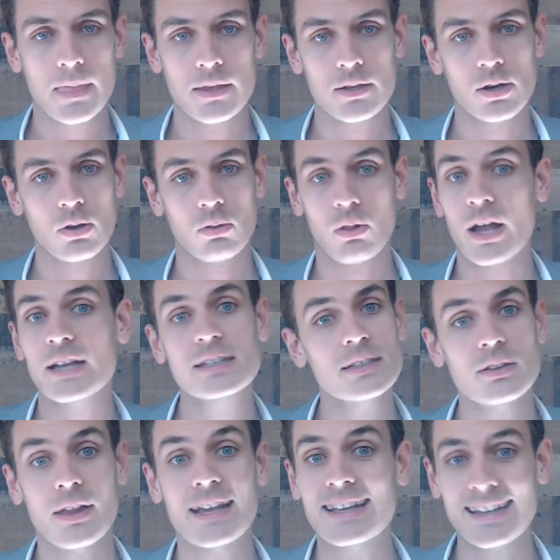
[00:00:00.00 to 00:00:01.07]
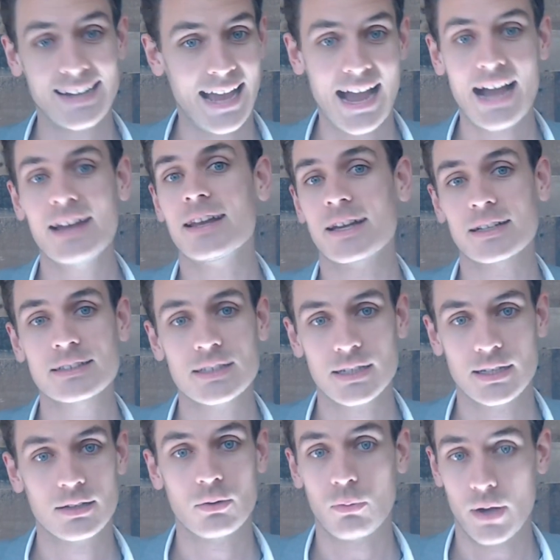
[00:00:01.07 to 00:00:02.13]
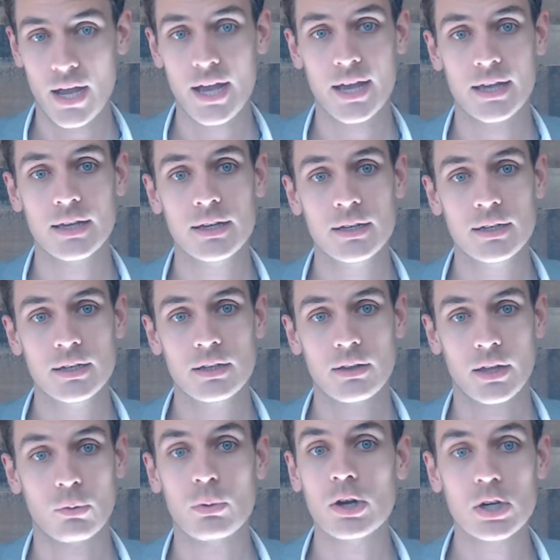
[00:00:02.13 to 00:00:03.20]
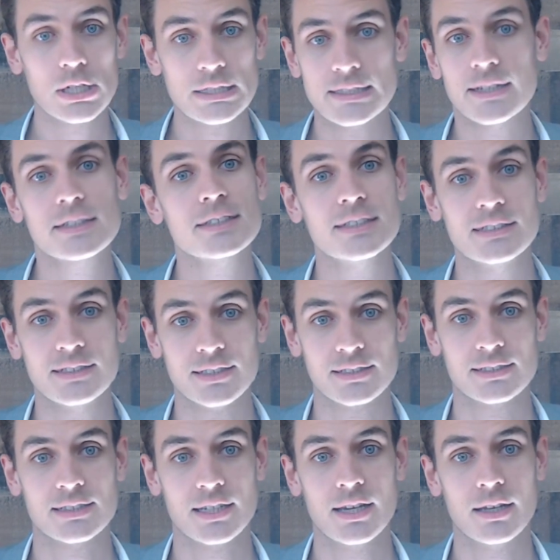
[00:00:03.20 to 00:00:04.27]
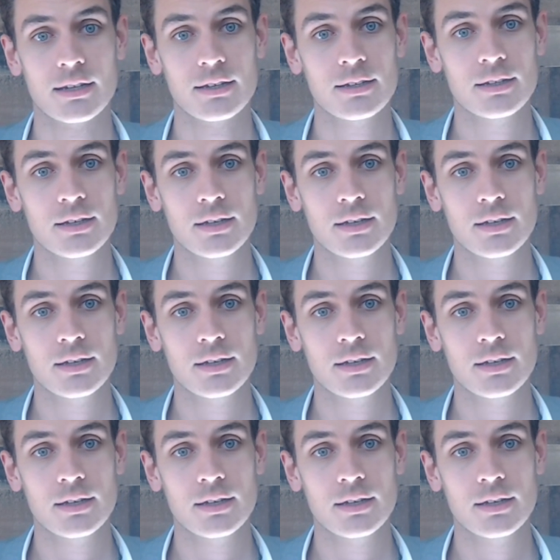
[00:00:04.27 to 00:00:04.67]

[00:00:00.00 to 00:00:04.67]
you know, like an addict in a way. Like we are addicted to sin.